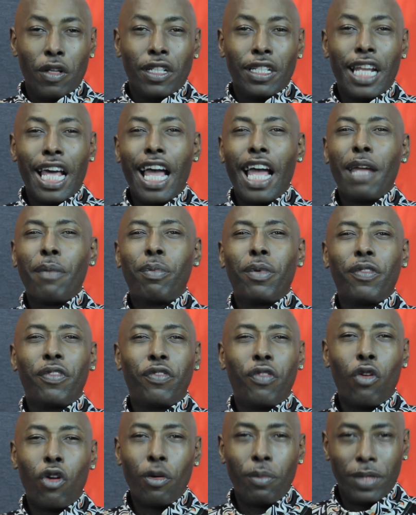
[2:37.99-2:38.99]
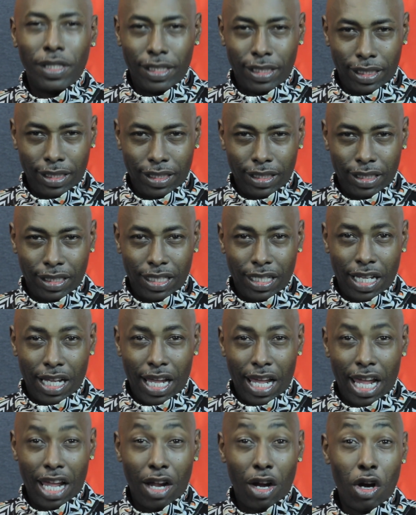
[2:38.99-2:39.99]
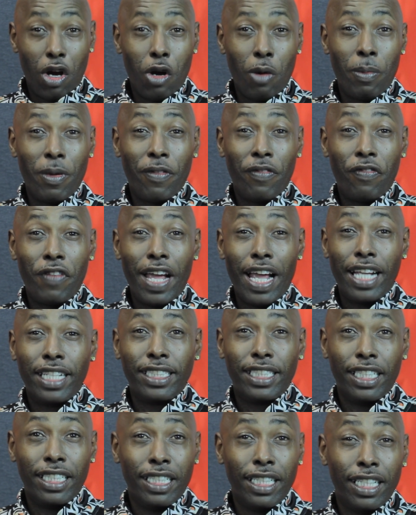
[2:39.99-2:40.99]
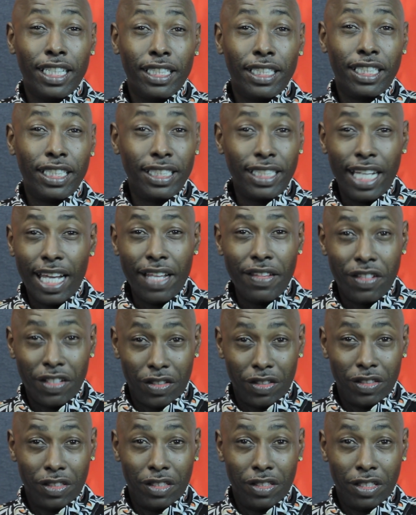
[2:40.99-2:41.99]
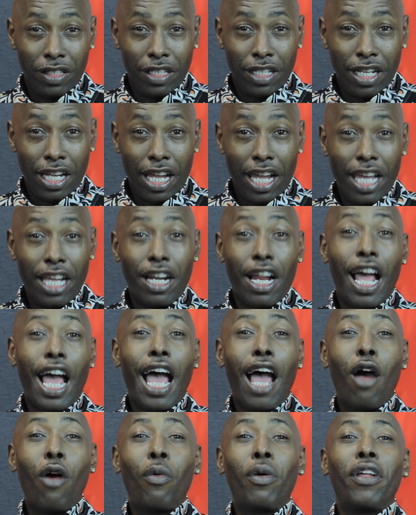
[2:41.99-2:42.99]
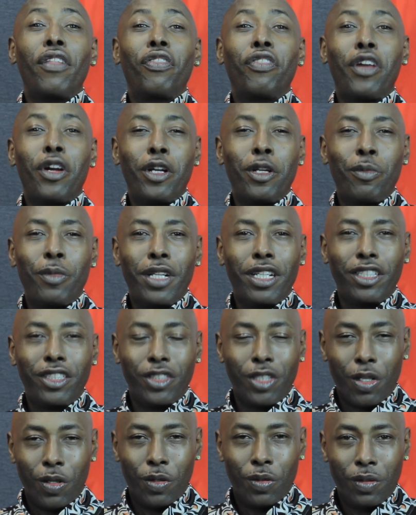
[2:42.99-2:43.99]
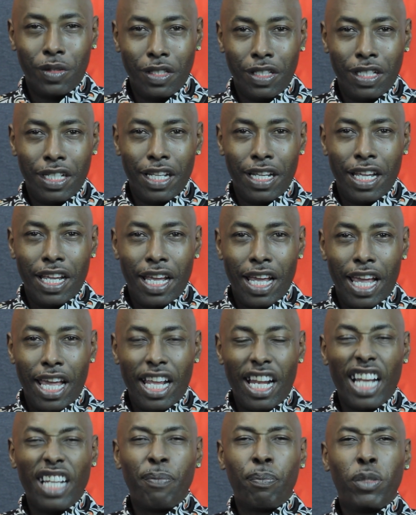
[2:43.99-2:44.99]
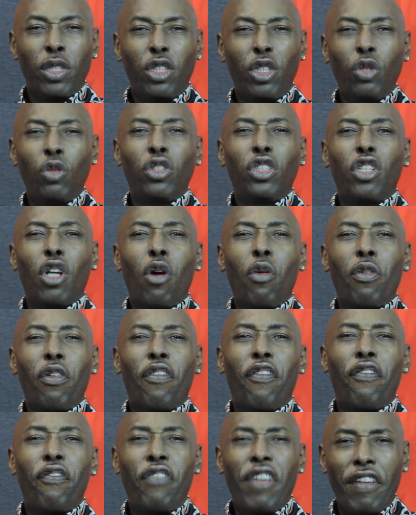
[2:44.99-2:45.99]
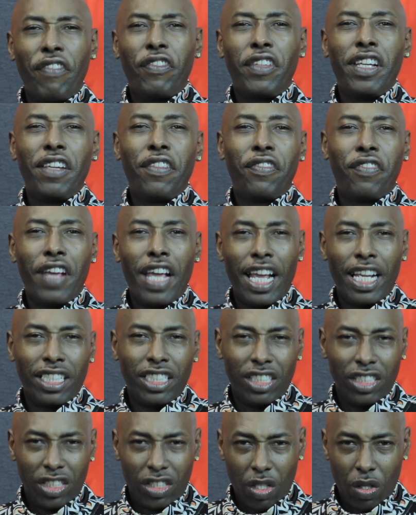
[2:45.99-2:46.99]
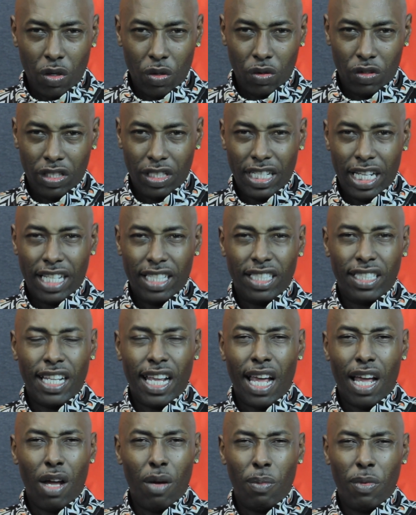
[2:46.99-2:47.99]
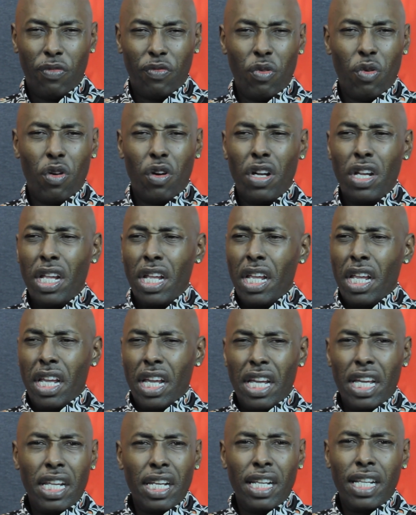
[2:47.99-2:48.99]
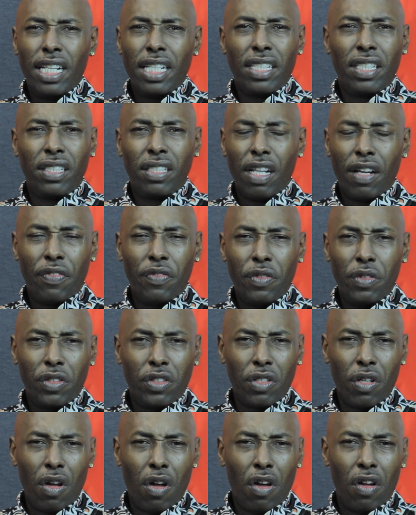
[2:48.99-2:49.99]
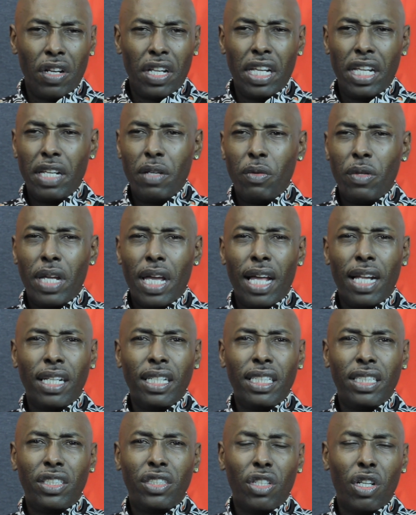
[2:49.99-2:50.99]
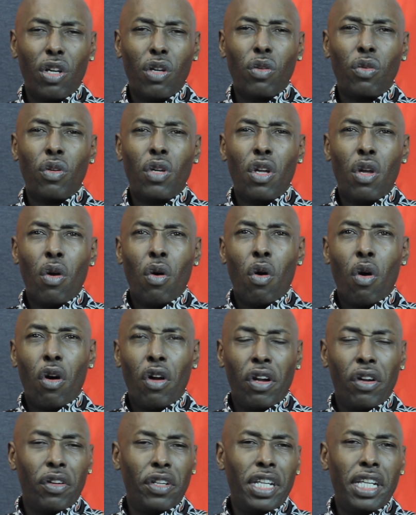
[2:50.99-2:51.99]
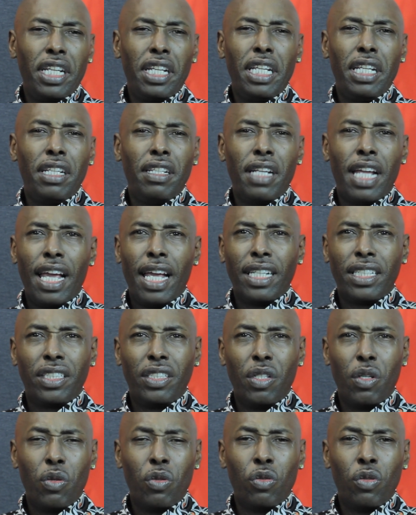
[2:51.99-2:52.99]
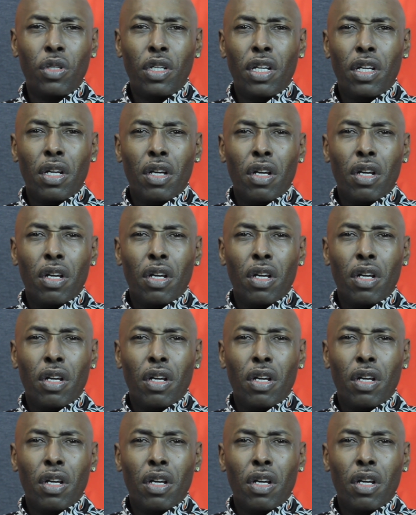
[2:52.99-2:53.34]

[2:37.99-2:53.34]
live performances, and urban fashion together in an hour and 30-minute show. And I produced over 50 fashion shows in that style. Before any of this stuff you saw on any reality show or on any national